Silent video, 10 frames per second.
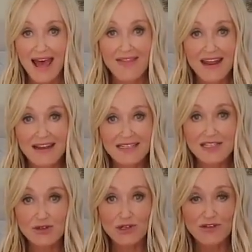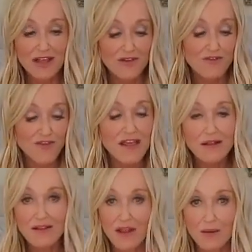And then I sort of
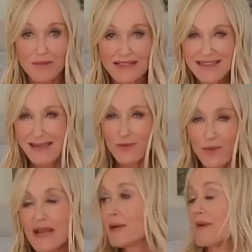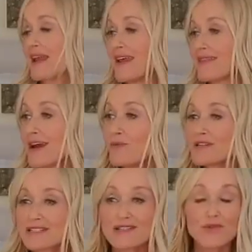feel them and it's like, wait a minute, that
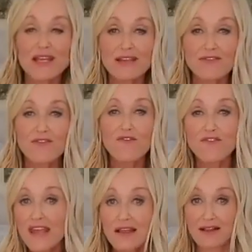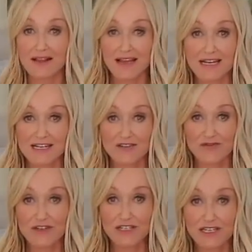one doesn't even feel any
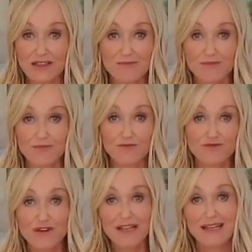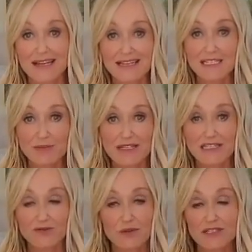different to the really
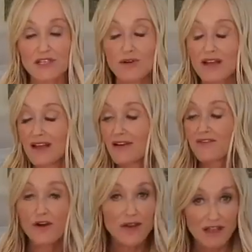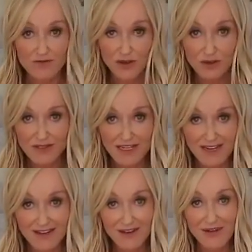inexpensive one. So very
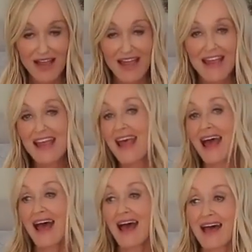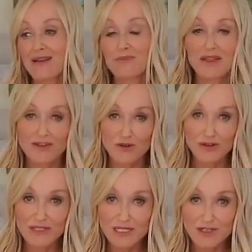confusing, okay? And been through
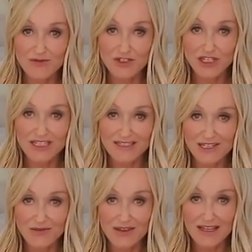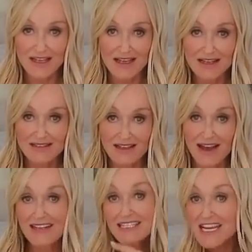lots of different sheets over the years
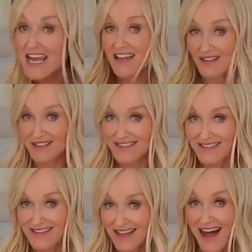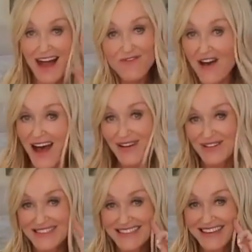until I found
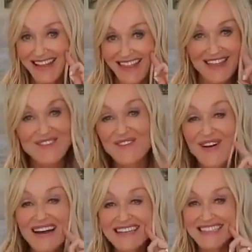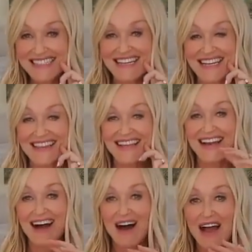the one sheet
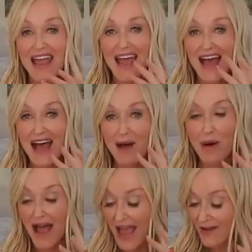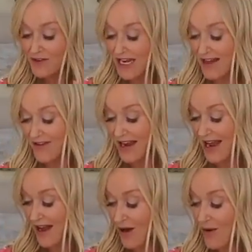that I have to have it
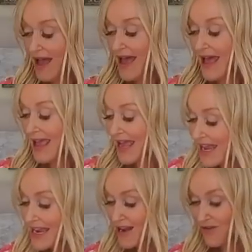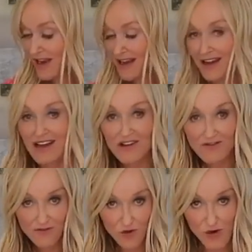now in every color
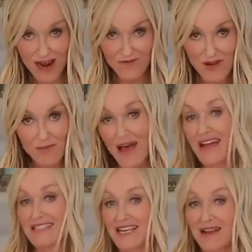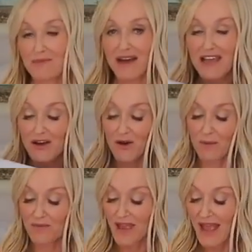for every bed in my
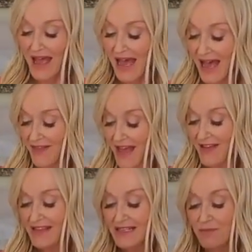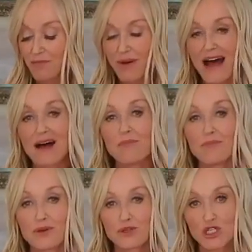home. And they're these
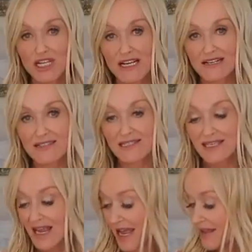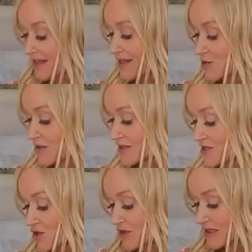bamboo sheets. These ones,
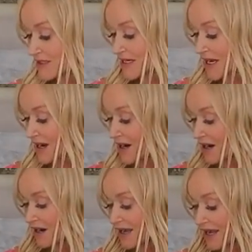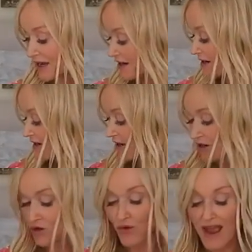as you can see, are in
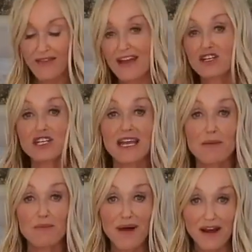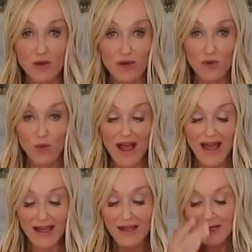gray. They actually get better with
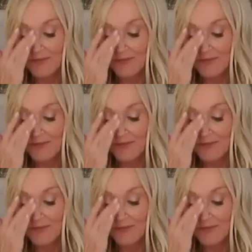wear.